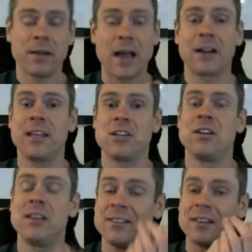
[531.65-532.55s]

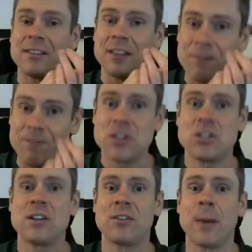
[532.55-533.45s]
calculation is as
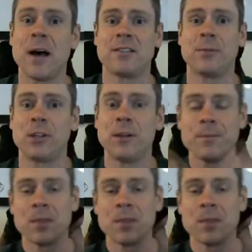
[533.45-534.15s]
efficient as possible